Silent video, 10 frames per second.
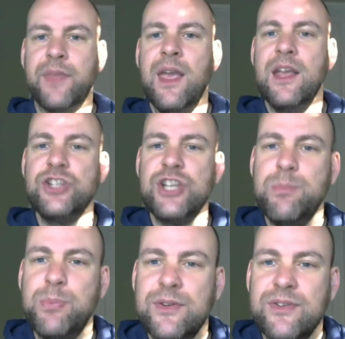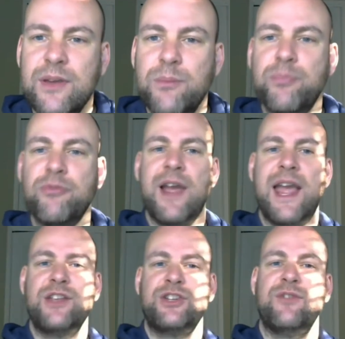CHIP is a
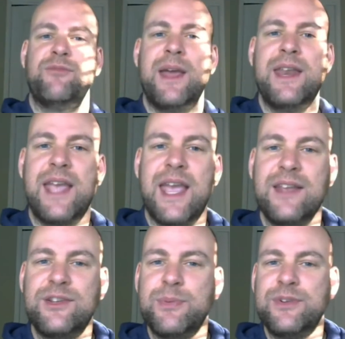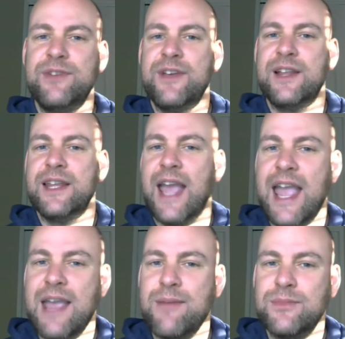branch of Medicaid specifically
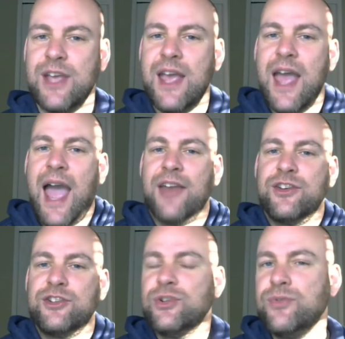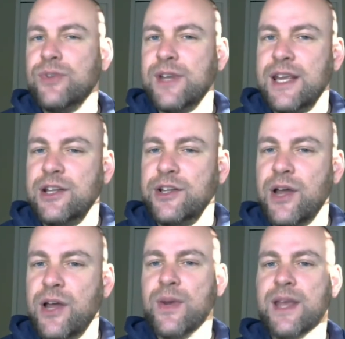aimed at children in
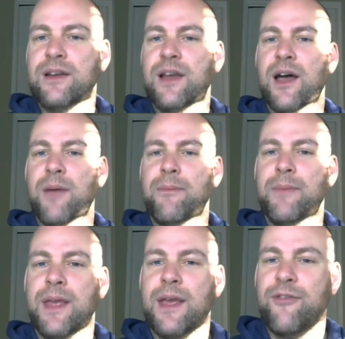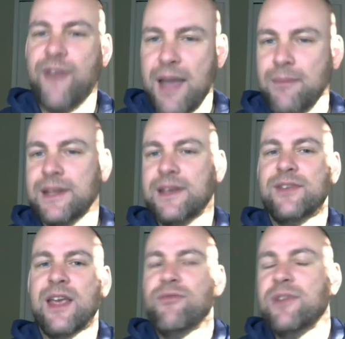low-income families
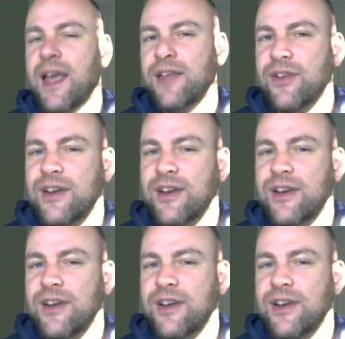and relies on an